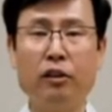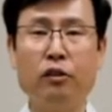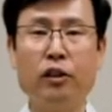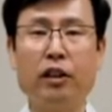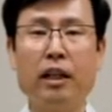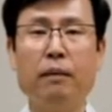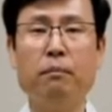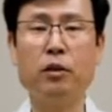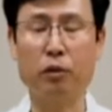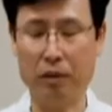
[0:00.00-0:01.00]
to your hip
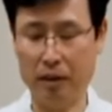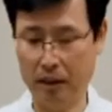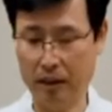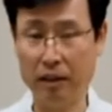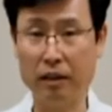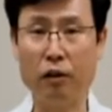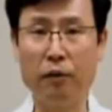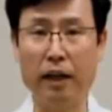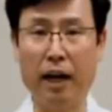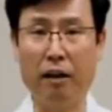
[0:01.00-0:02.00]
joints,
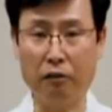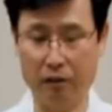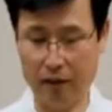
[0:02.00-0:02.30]
going out.